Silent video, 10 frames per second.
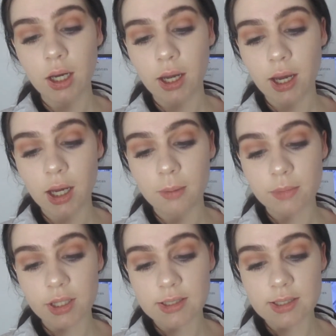
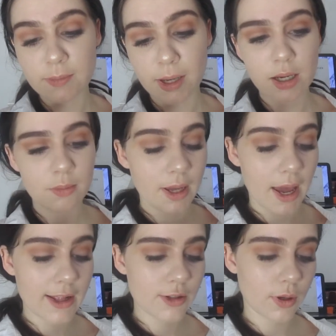This is my number
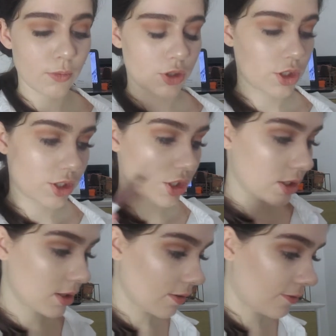8 one, which is
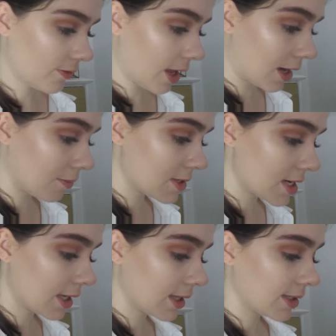just the flat. I'm
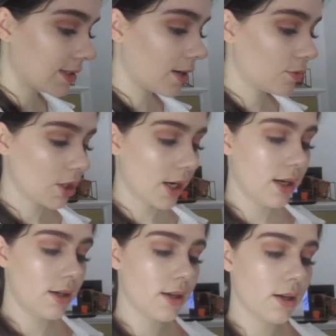taking that same
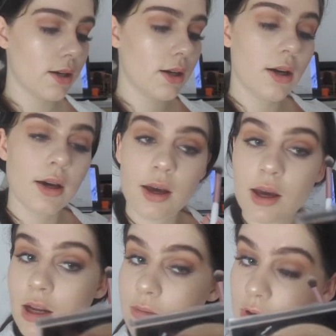shade
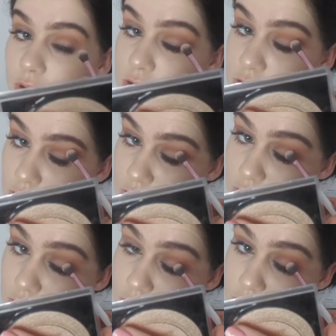and I'm going
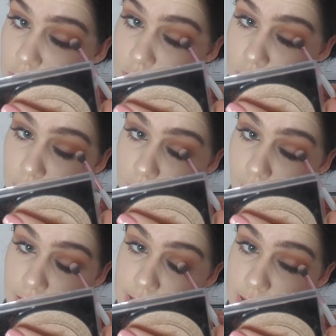to
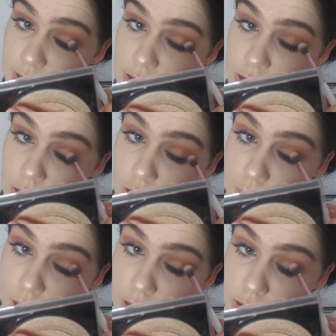pat it on
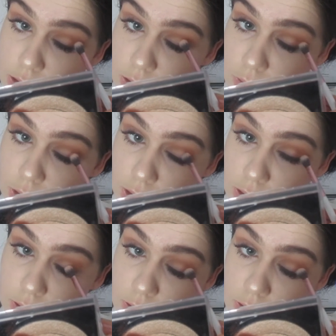my outer corner.